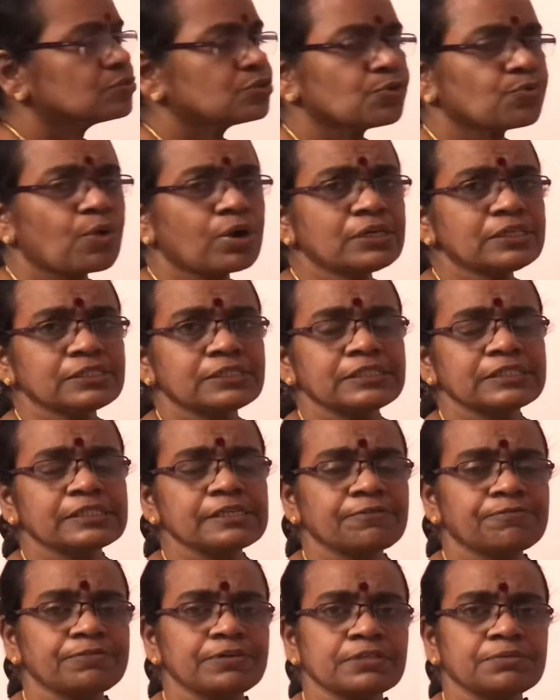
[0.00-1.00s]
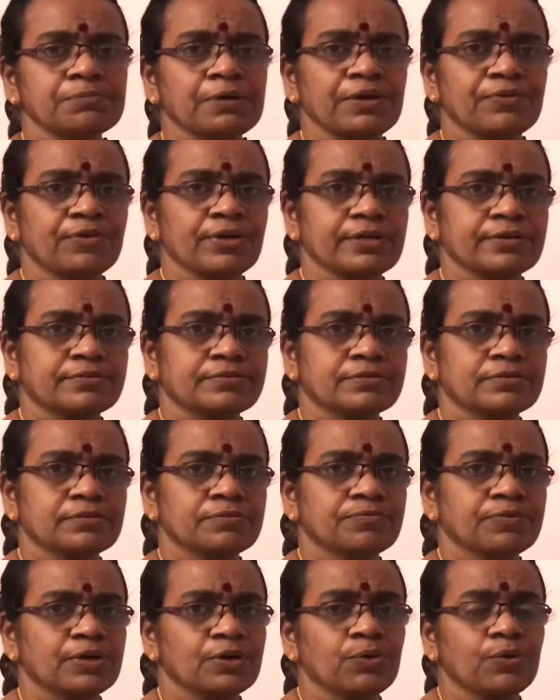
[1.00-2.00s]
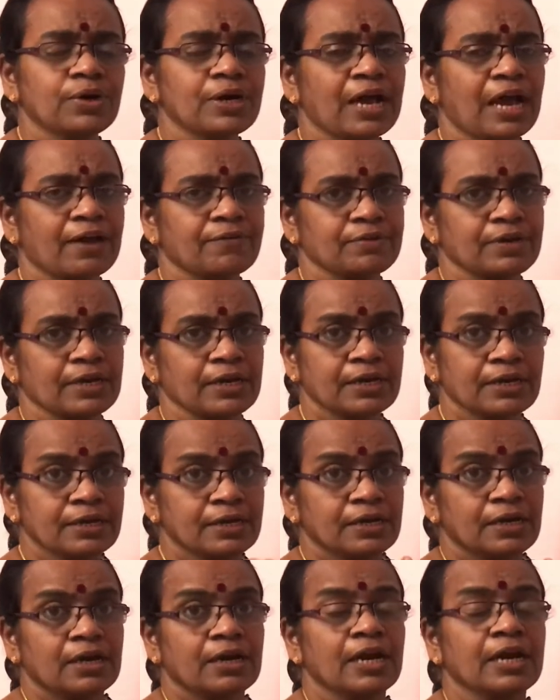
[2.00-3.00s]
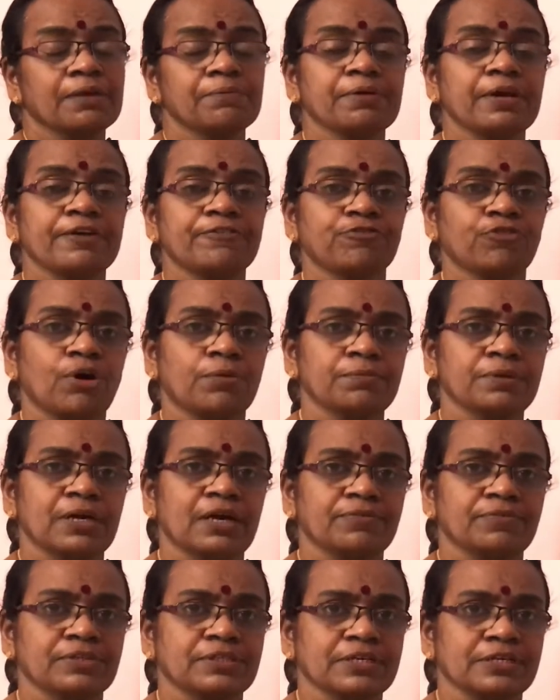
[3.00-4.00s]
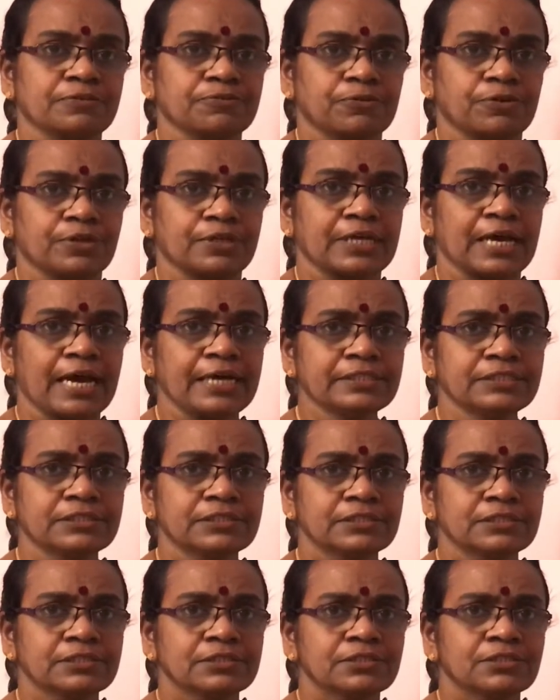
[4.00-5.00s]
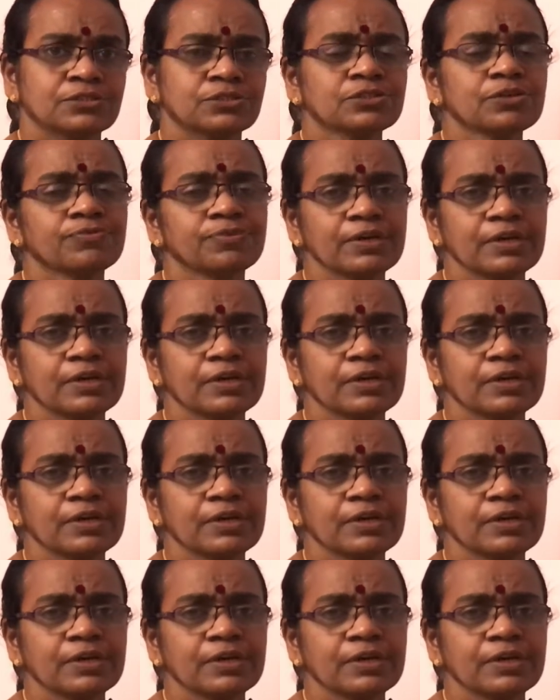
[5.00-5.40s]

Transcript: So what is the stiffness matrix? We don't have a ready-made formula with us for that. So